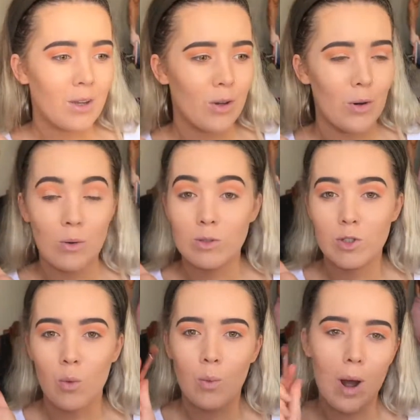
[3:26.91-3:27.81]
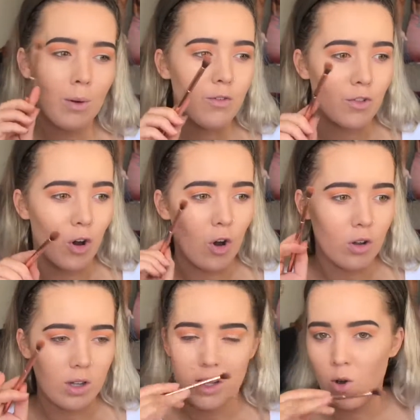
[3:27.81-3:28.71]
Cool, so while we've
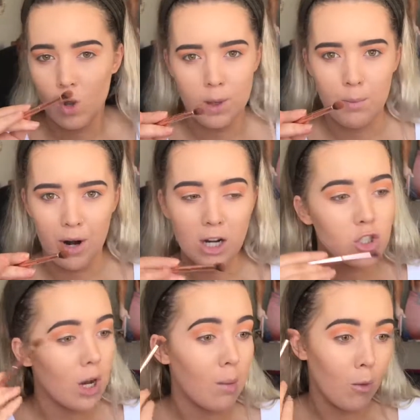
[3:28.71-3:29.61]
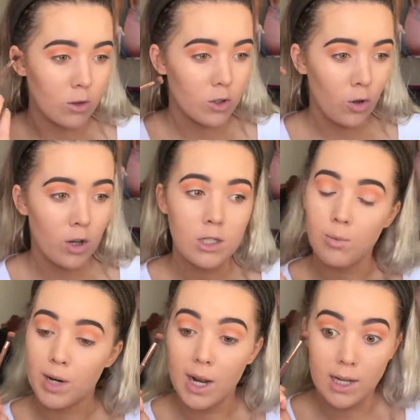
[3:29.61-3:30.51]
got it on the brush, I'm also going to
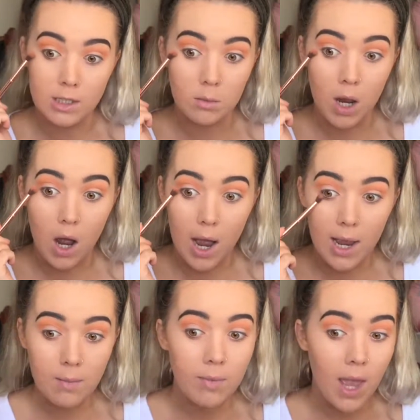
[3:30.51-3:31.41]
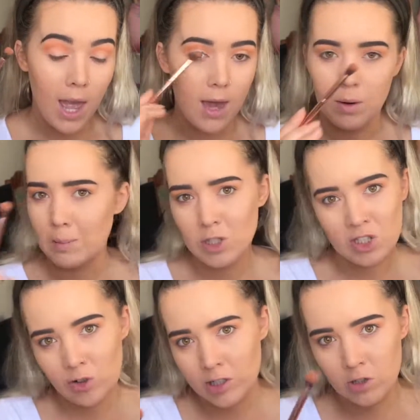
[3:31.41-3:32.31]
bring it under my eye. And I'm just
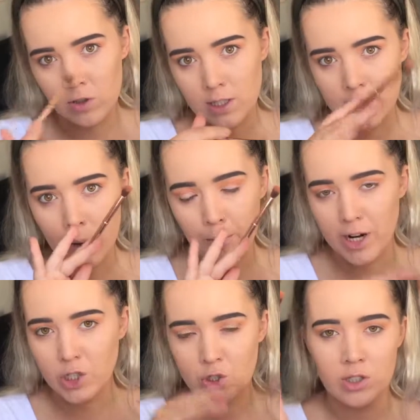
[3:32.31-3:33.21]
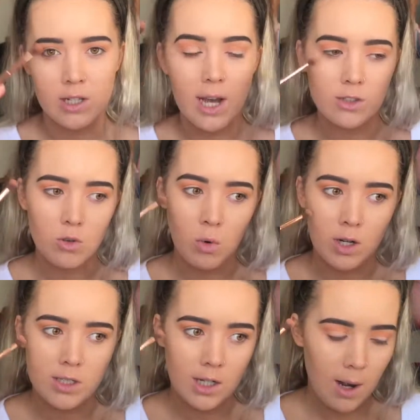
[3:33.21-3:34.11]
going to use the same brush because I do want
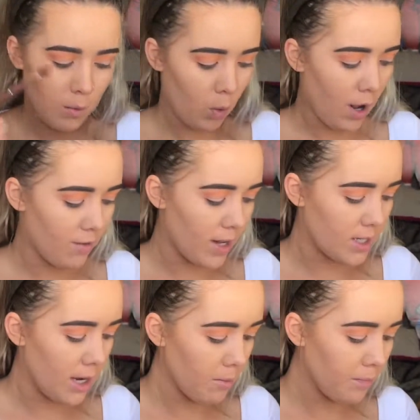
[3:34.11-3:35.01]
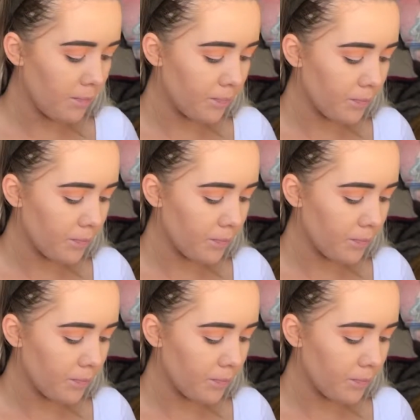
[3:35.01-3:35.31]
it to come quite far down.